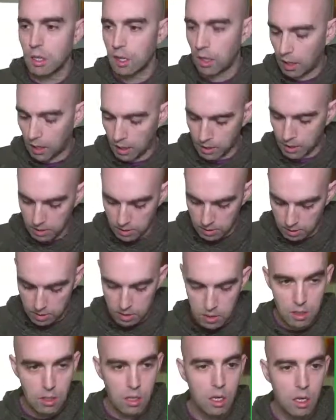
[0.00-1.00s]
And
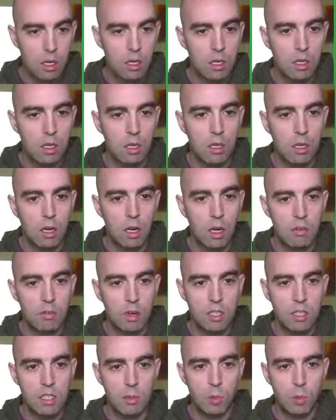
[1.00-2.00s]
I've
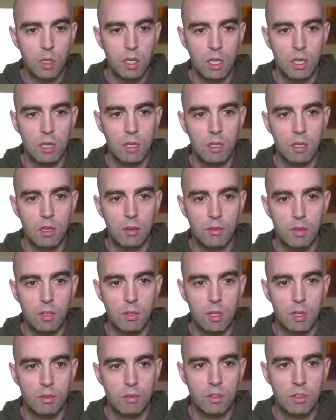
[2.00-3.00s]
actually put in a few
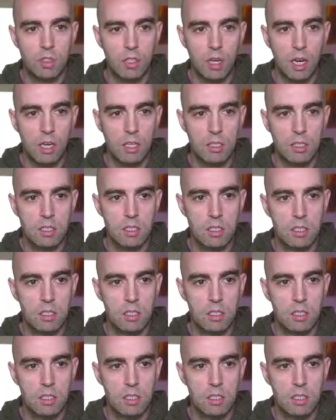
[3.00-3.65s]
different tracks.